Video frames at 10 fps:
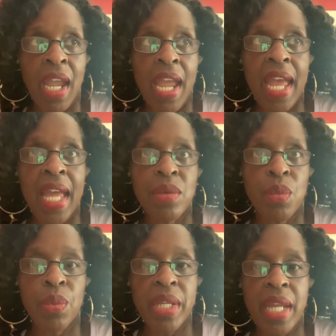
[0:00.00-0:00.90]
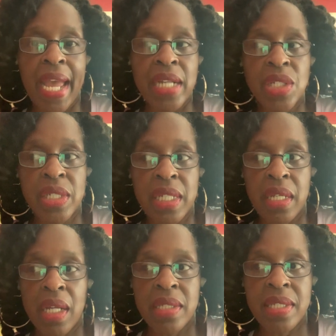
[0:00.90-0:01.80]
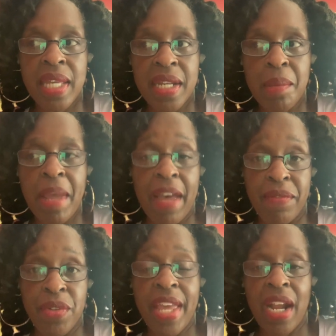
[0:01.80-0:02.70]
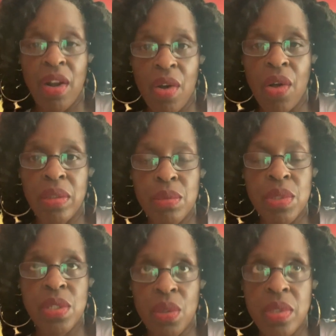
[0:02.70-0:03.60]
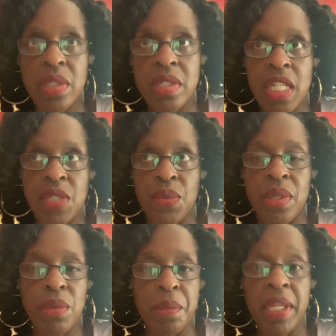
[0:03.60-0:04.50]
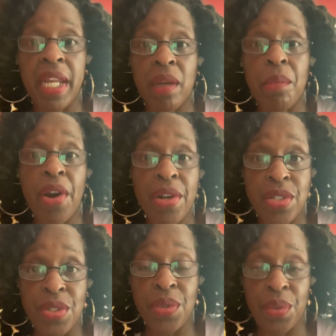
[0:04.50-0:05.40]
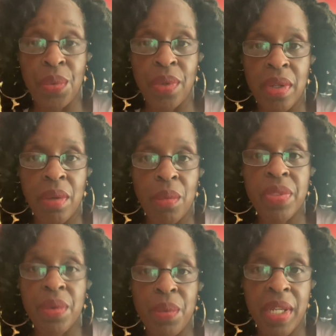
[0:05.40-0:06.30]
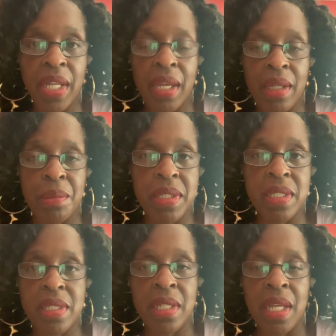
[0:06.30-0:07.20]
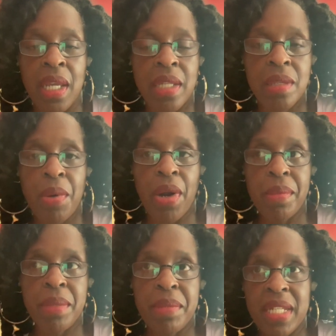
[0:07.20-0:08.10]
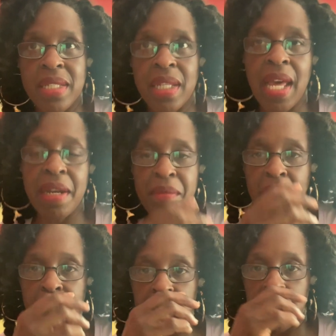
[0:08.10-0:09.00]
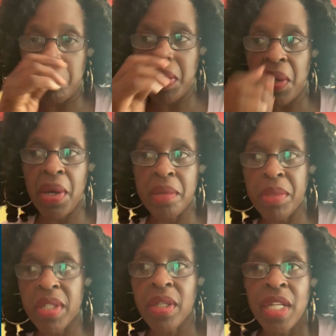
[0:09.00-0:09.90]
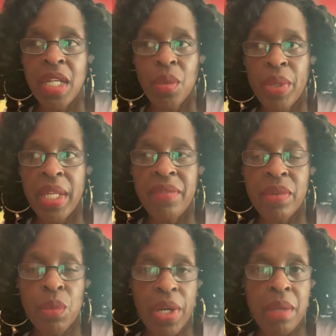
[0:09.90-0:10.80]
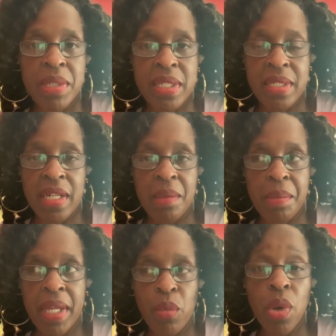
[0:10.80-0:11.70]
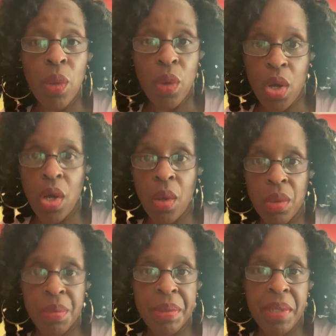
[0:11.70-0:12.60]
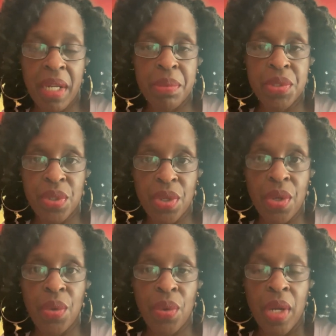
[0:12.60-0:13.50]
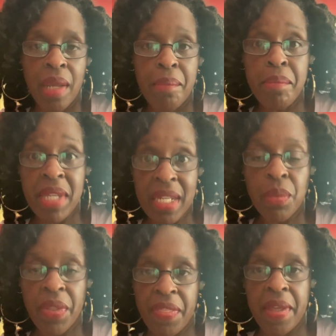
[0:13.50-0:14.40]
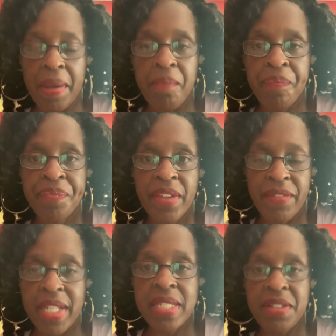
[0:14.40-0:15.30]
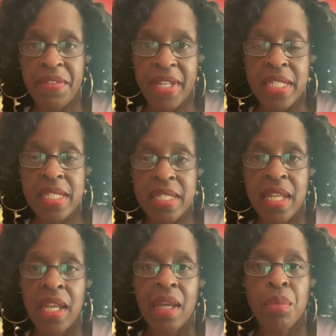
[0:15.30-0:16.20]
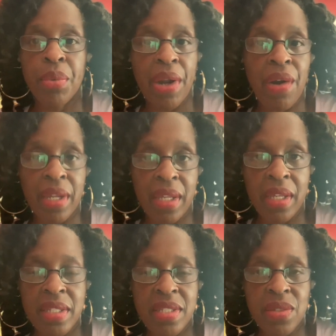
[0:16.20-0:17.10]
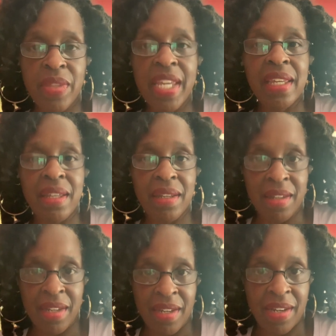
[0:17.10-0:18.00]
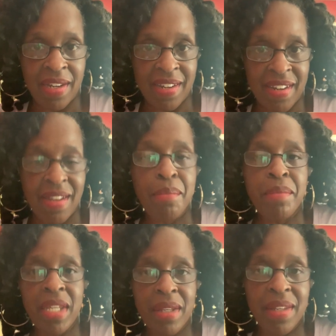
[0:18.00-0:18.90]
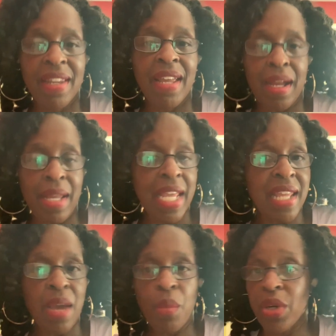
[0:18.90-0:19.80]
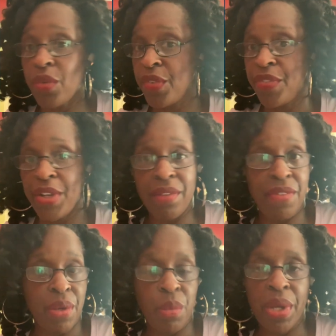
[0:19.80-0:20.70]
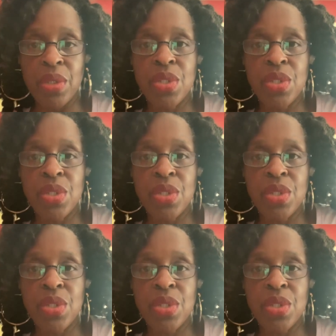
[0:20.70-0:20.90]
And we actually set up after that call. It was so successful that we're planning a part two with the Gwinnett County Police Department because a lot of moms couldn't be on. But we even were able to set up a roll call where we were able to go meet with them face to face, bring our kids so they can meet. And that went over very, very well.